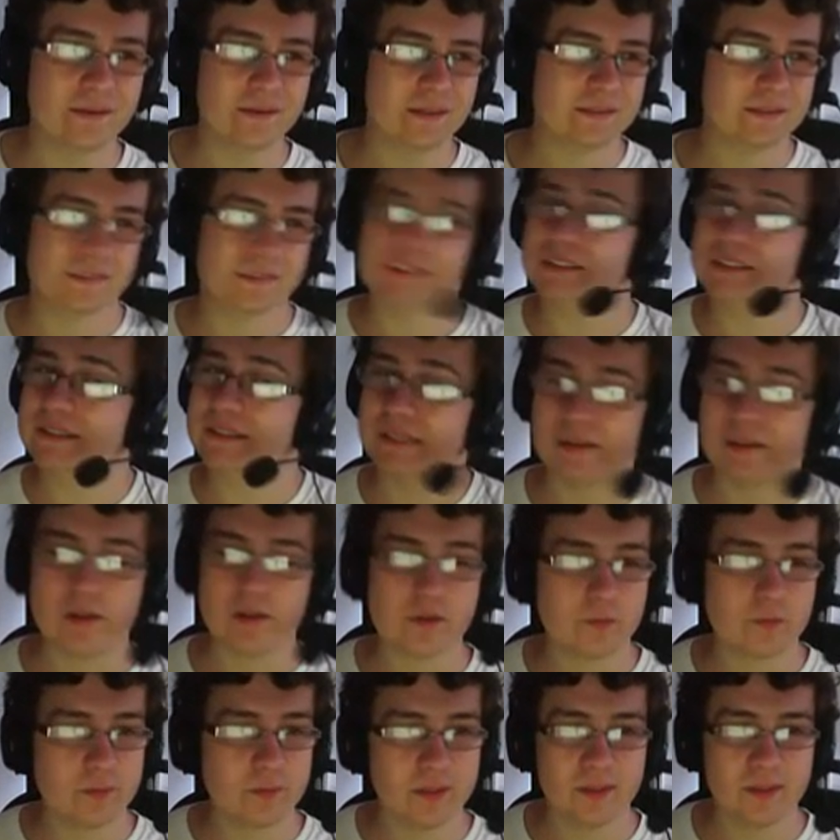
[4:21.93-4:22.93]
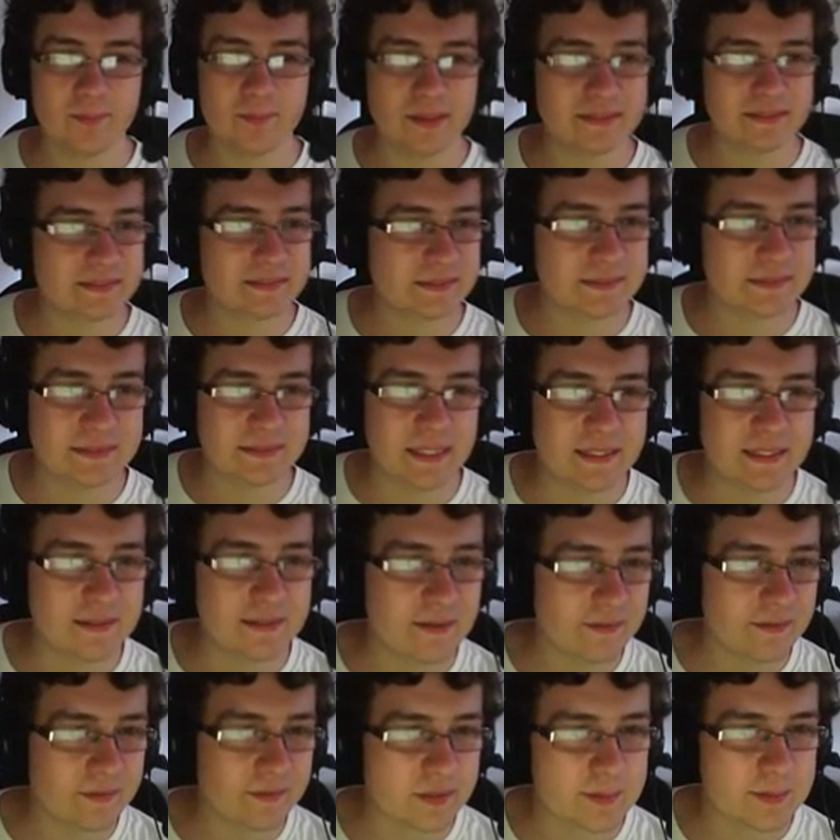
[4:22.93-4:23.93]
And that's just another really
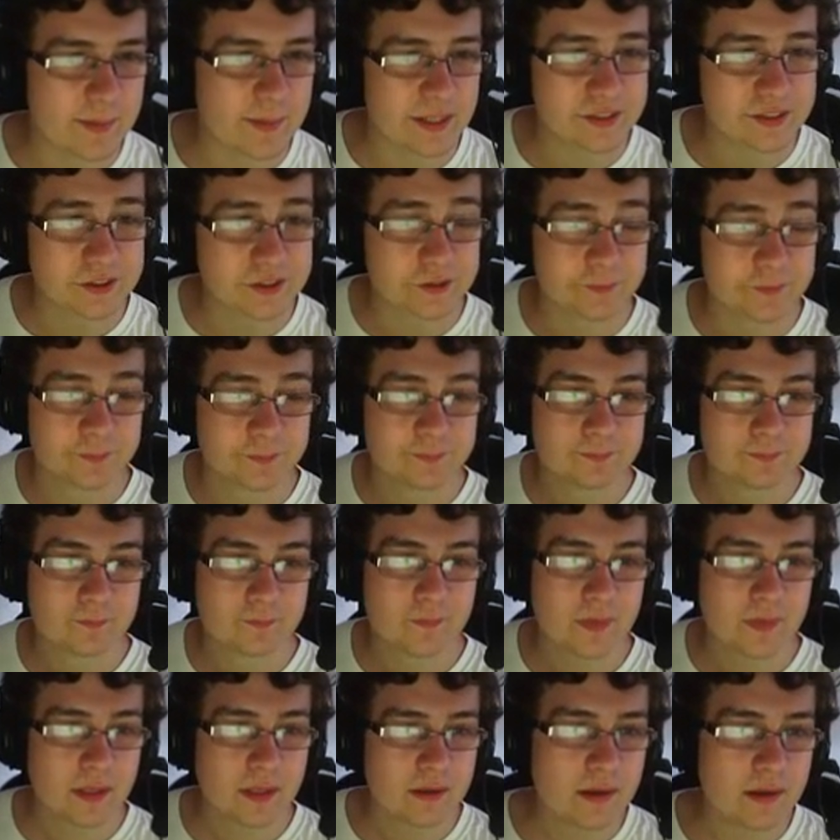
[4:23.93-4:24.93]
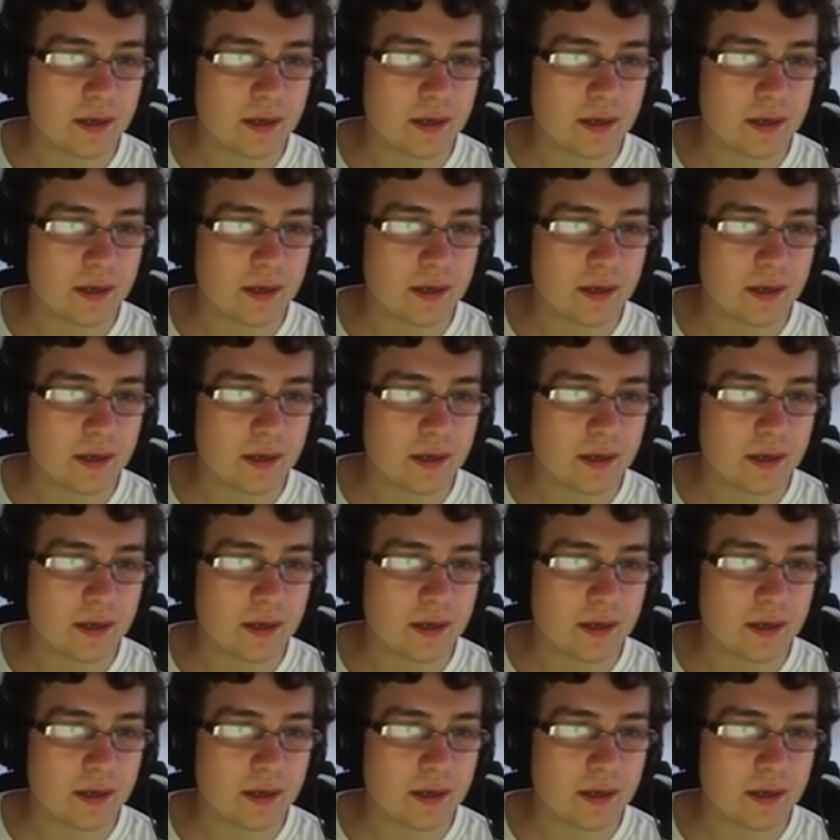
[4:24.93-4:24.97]
basic set, nothing special.